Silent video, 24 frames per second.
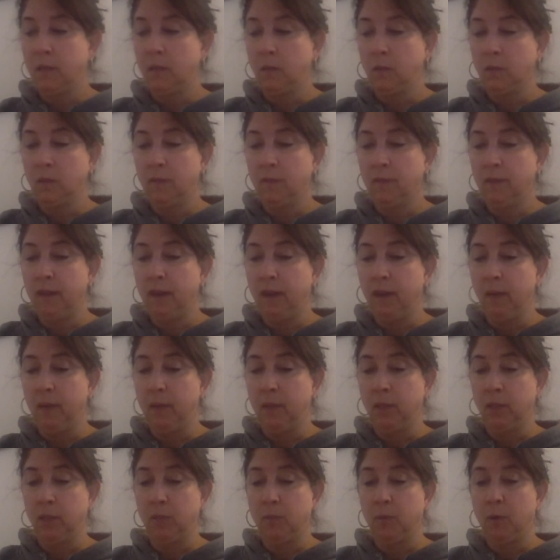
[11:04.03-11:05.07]
was very much
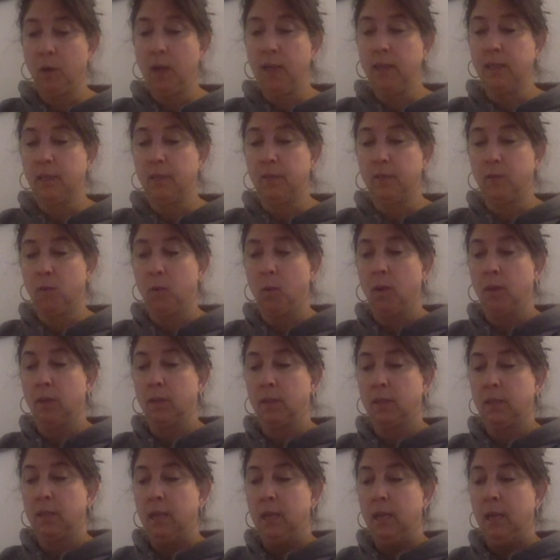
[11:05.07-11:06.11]
surprised, of course.